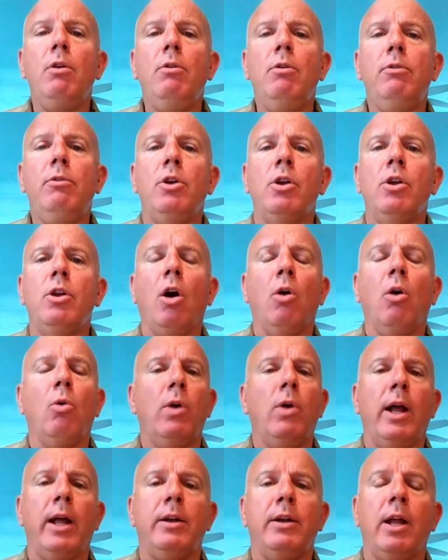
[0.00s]

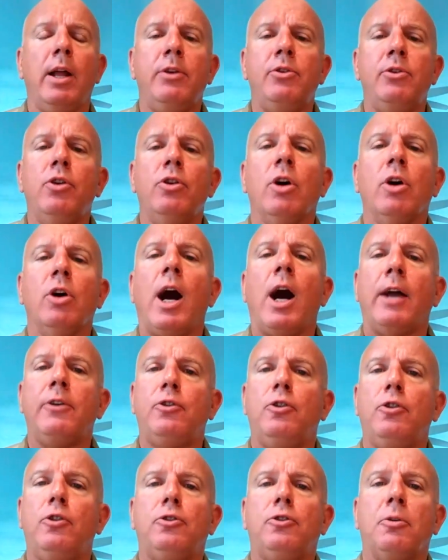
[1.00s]
utilized
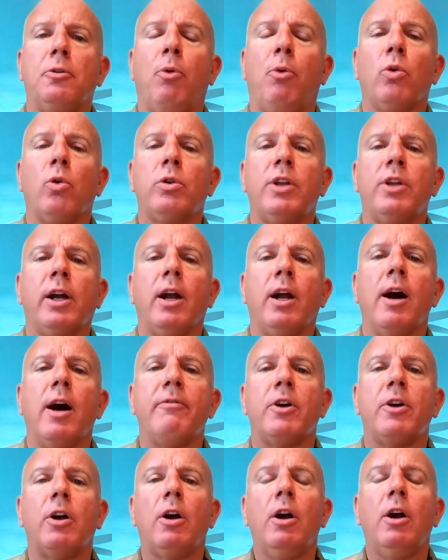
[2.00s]
to support the
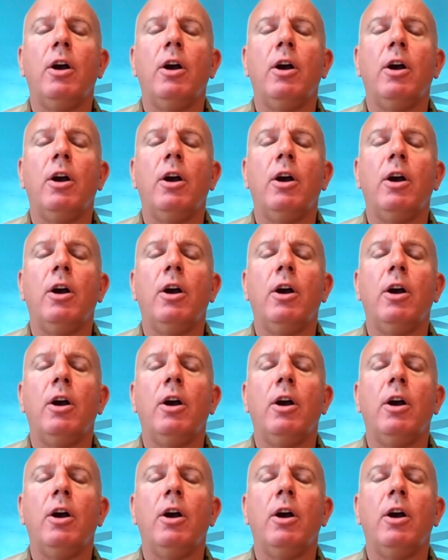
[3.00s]
governor.